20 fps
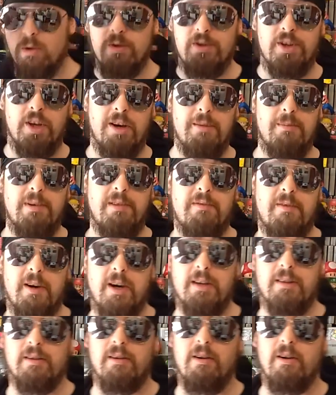zombie
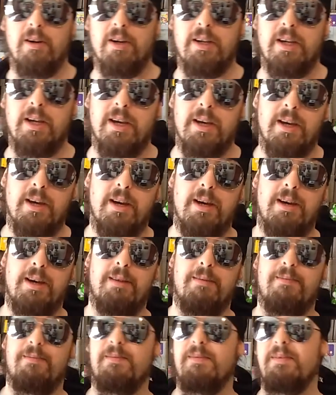fan
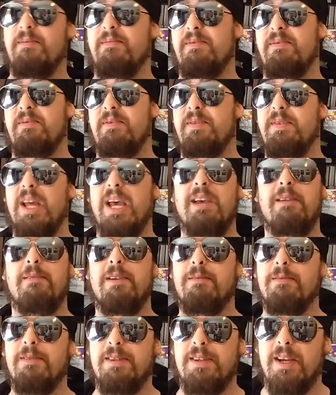guy. Dave
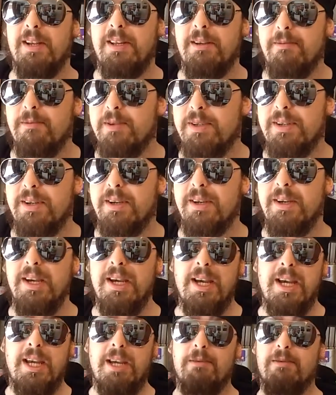even said he was a
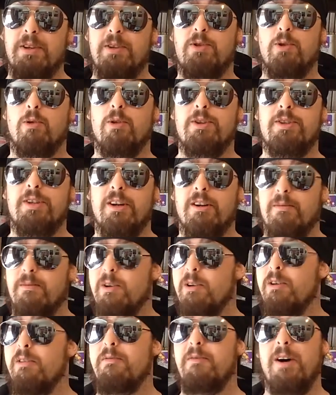George A.
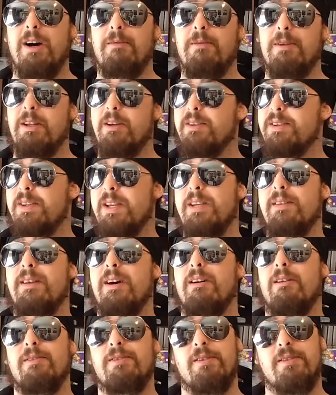Romero fan. When I seen
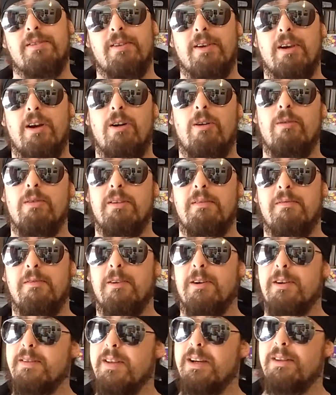that, I was just like, holy
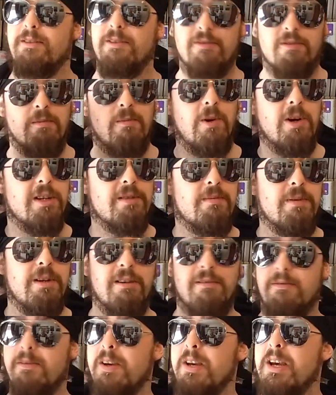fuck, that just reminds me
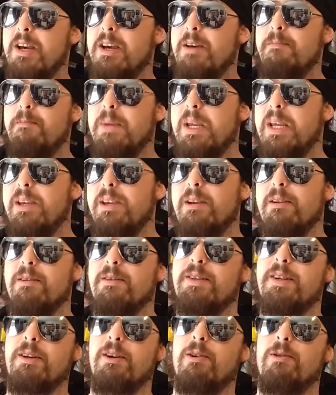of me
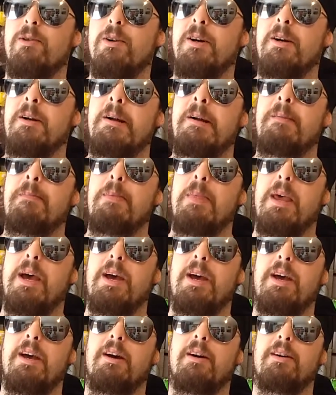years ago.
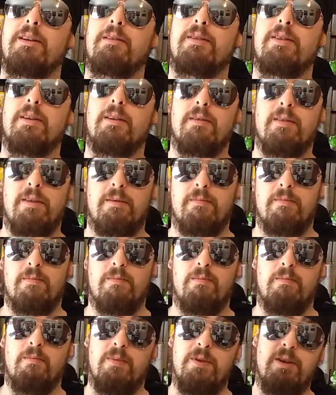I used
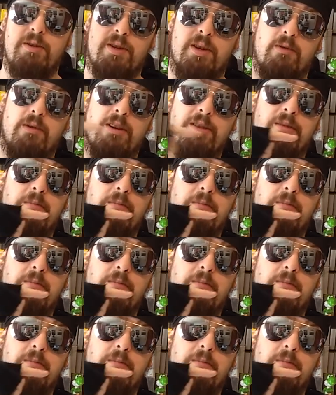to go out to